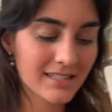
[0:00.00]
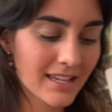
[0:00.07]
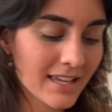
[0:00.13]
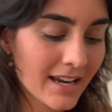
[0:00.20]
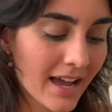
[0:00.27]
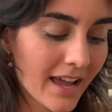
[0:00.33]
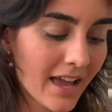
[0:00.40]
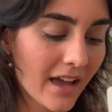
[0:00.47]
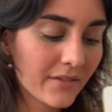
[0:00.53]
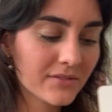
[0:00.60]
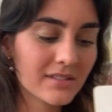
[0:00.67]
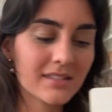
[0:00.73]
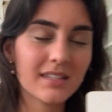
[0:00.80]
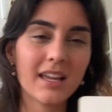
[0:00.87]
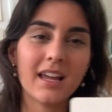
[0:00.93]
and I have to
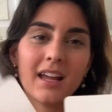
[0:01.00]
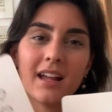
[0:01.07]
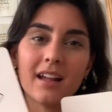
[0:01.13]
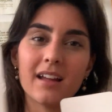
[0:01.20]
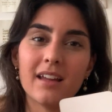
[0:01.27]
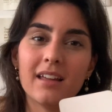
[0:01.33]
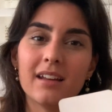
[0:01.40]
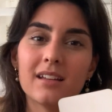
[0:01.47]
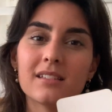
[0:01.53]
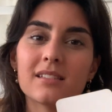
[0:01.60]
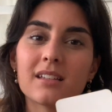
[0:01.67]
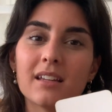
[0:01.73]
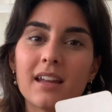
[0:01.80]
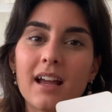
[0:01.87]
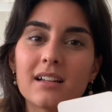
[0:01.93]
say it is
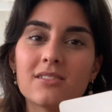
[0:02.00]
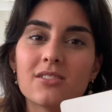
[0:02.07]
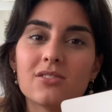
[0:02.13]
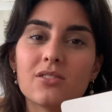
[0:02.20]
connected